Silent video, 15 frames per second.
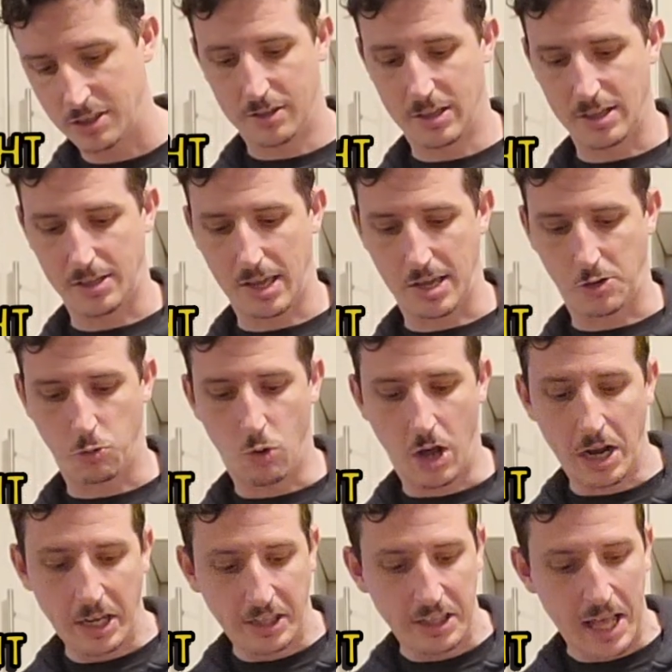like a
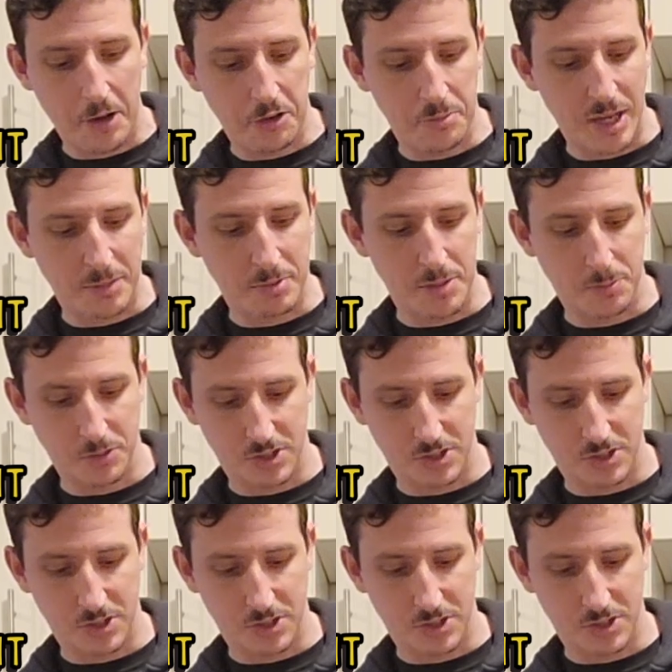quantity that would make people